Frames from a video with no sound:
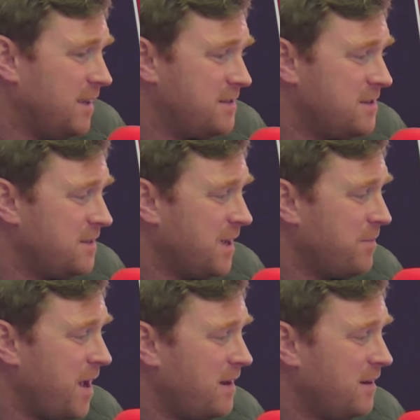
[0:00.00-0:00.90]
Like, it's not
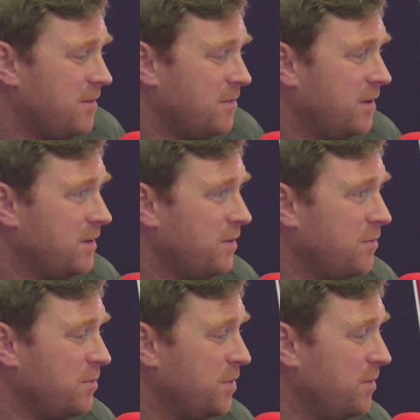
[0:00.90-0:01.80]
that bad. Like, you
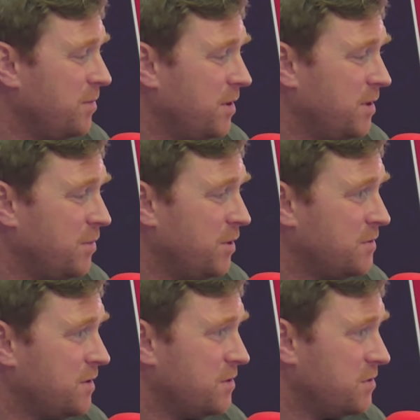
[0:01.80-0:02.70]
don't want people being
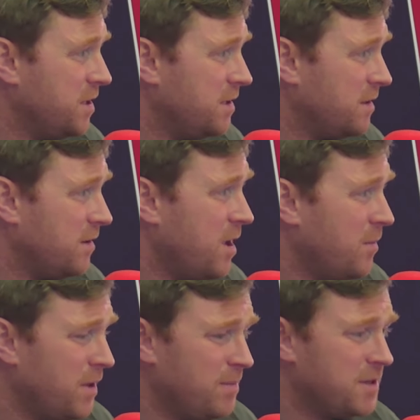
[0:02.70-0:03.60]
abused on the street or
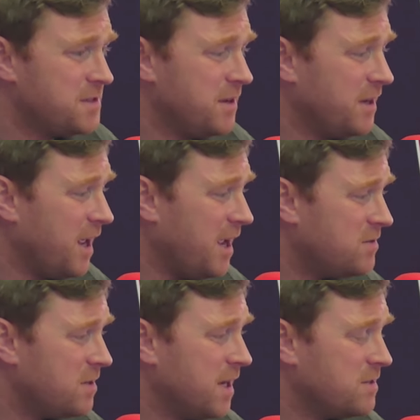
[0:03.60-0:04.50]
people inciting
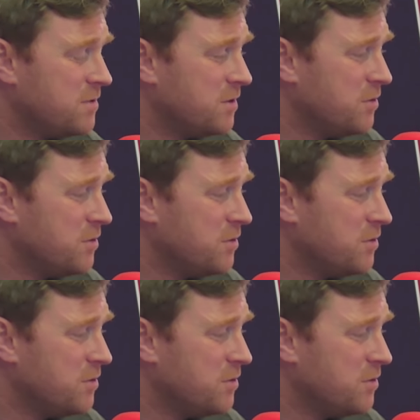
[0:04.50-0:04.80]
hatred against other